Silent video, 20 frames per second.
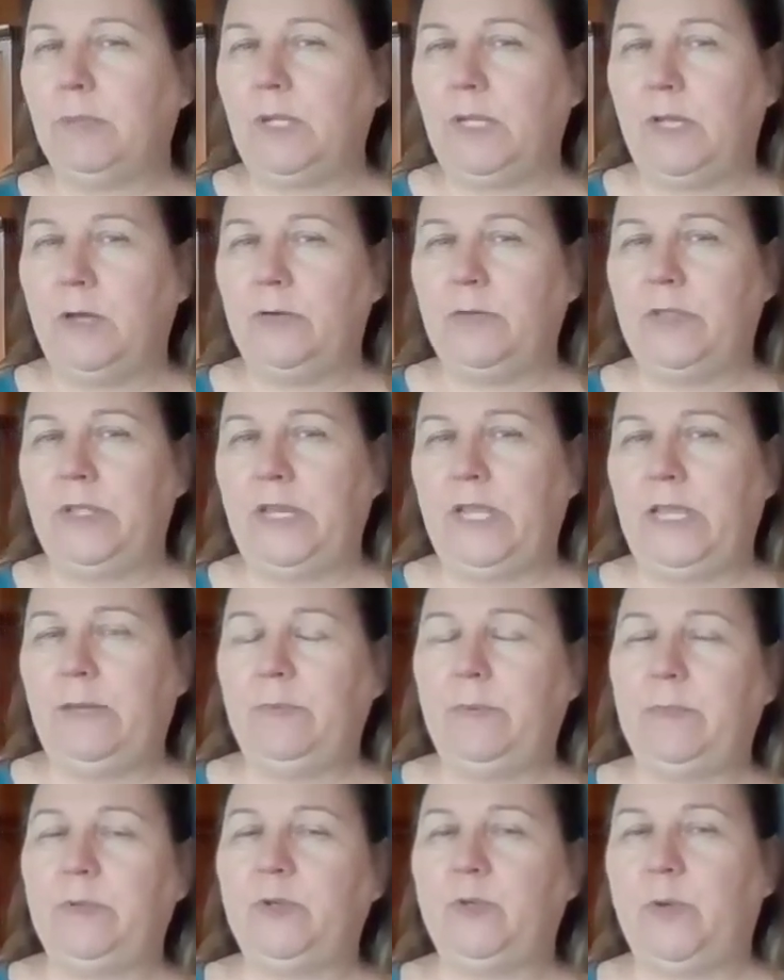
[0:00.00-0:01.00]
below the knee,
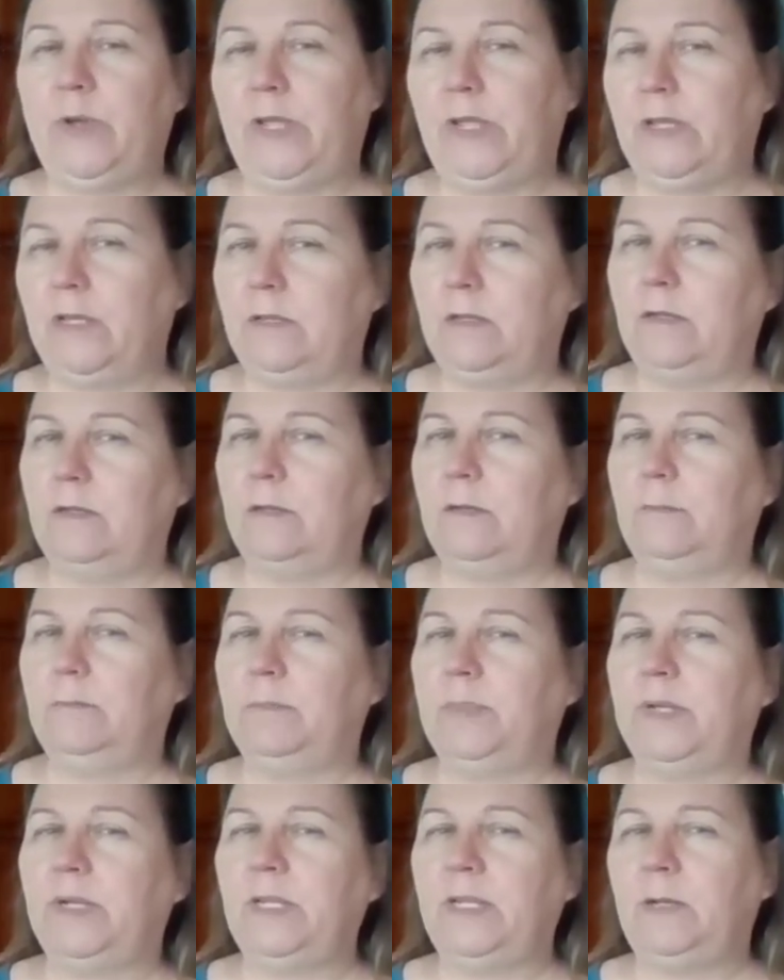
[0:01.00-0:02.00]
but
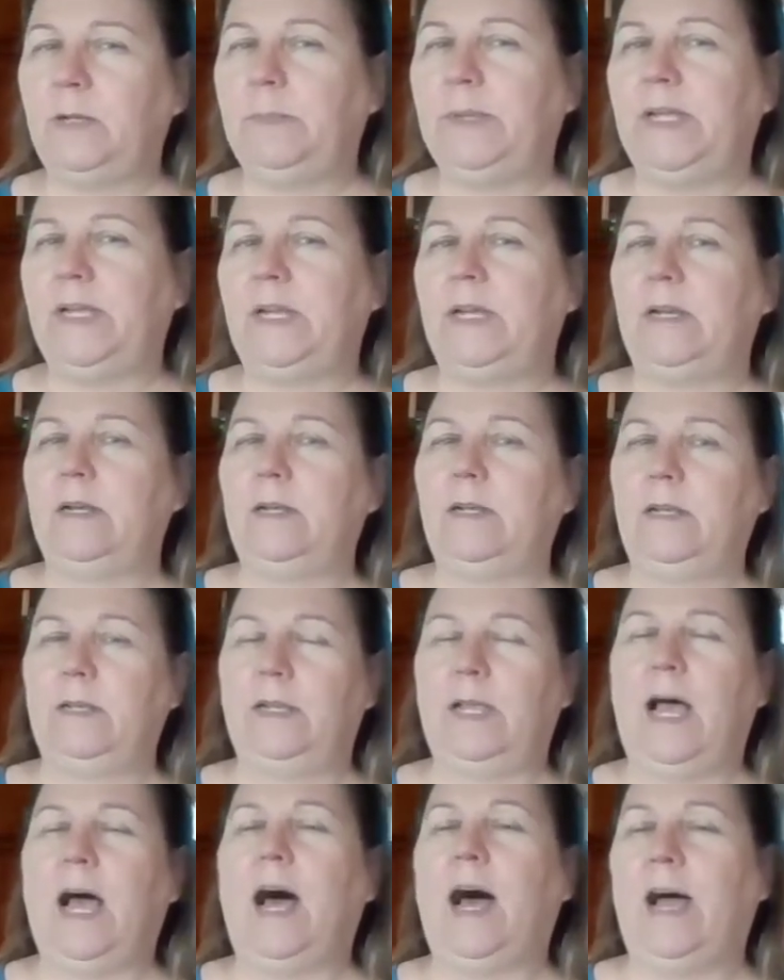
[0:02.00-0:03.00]
but a little bit
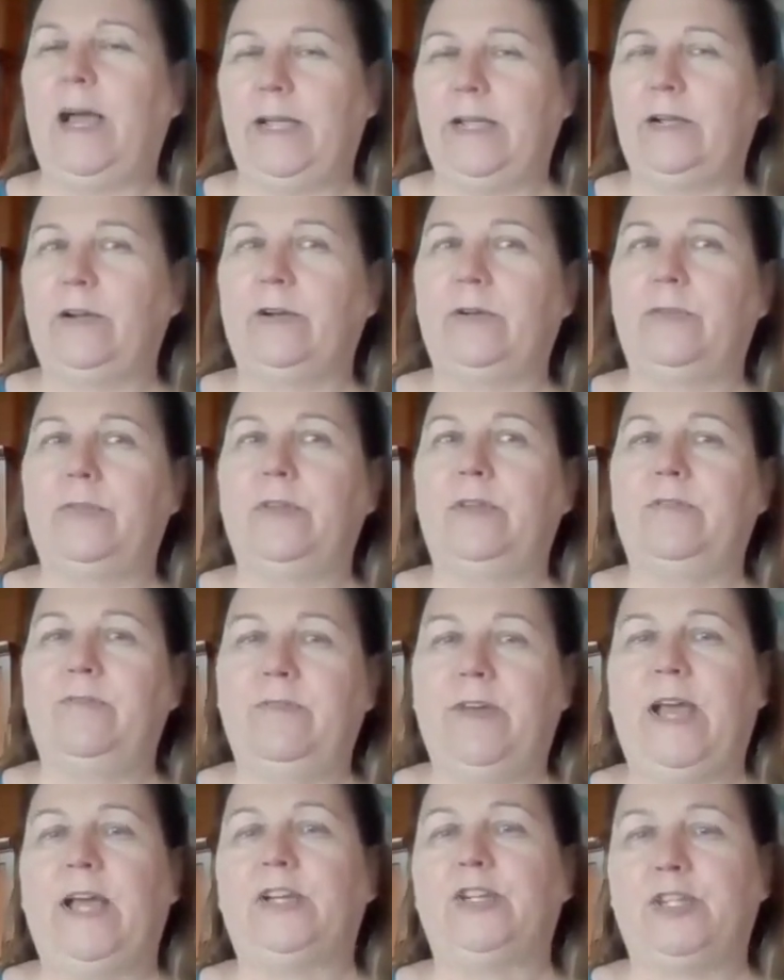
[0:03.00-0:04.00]
higher than
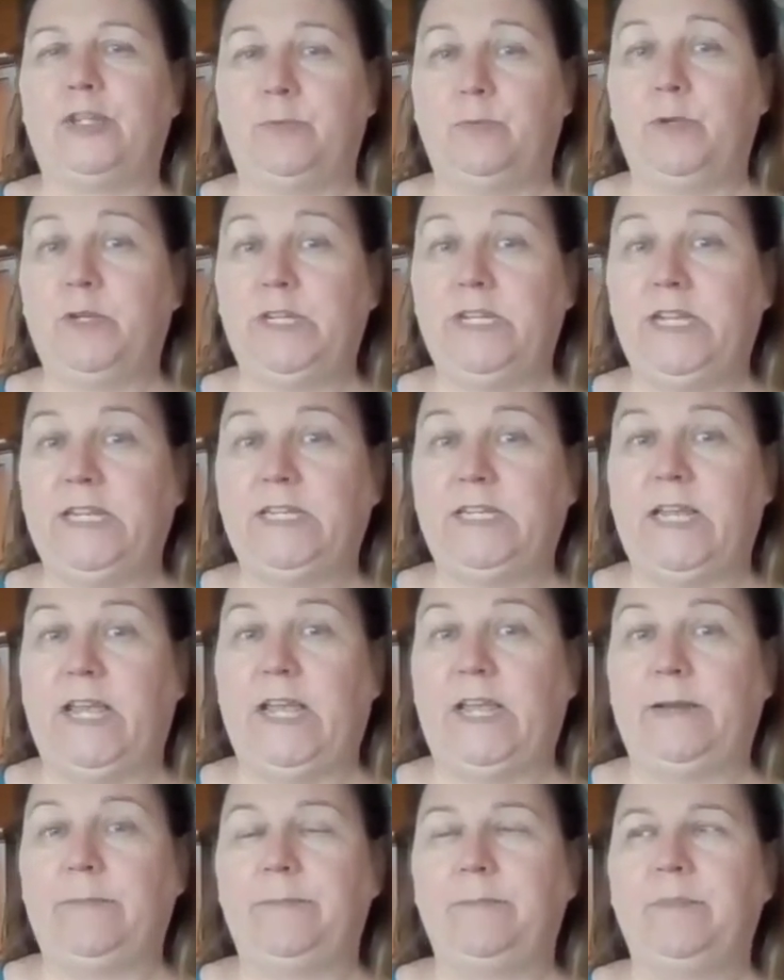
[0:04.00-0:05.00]
fashion would
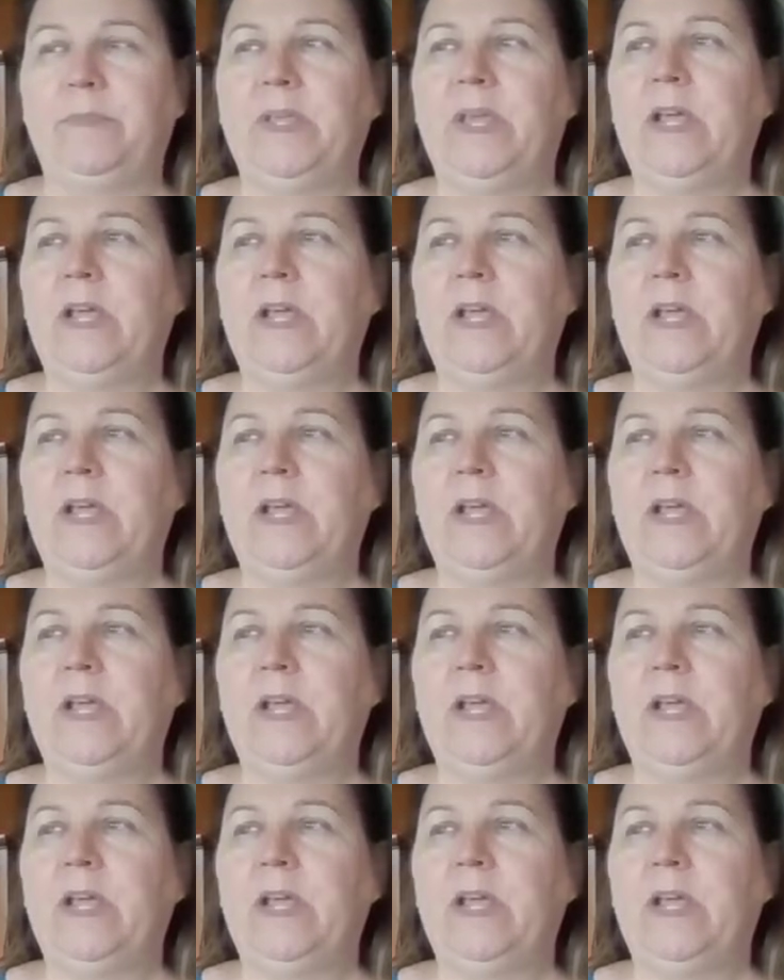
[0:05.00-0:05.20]
dictate.